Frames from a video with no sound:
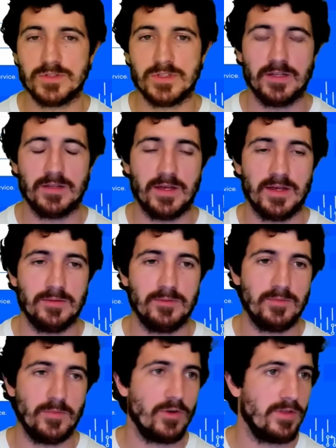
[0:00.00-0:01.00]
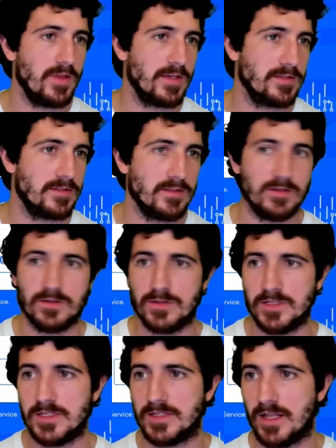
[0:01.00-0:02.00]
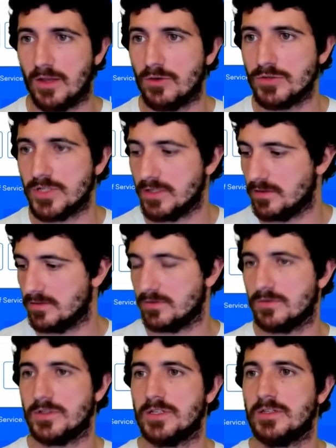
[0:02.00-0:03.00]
hosted and more things on DigitalOcean. So